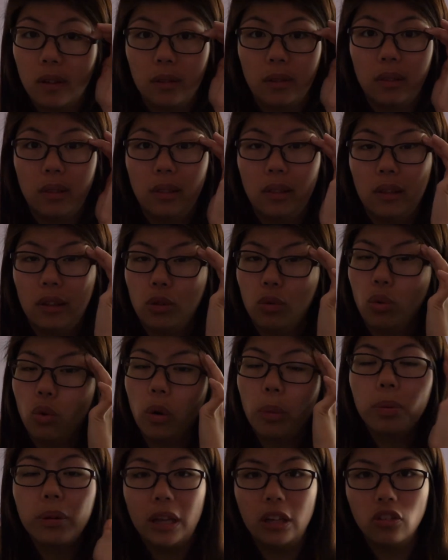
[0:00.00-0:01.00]
on the
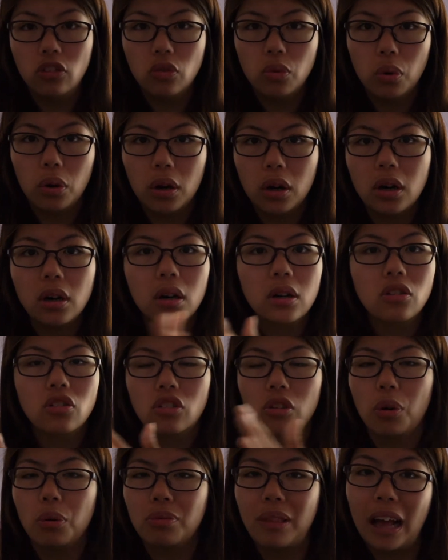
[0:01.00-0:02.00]
Google Play Store,
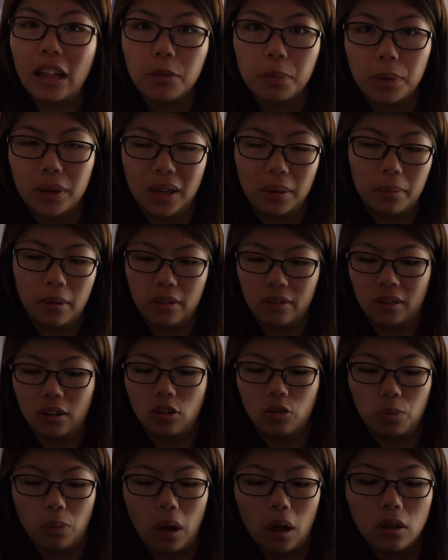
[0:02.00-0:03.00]
so that's pretty amazing
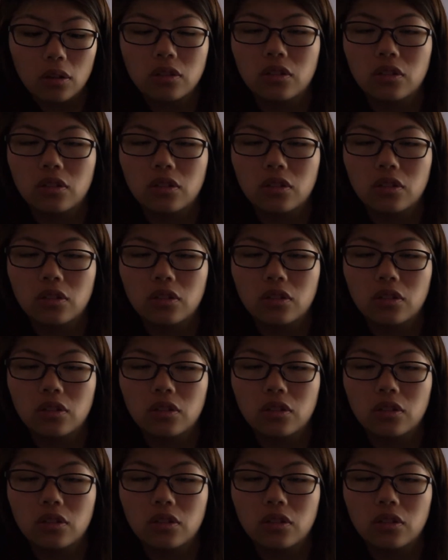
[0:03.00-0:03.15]
as well.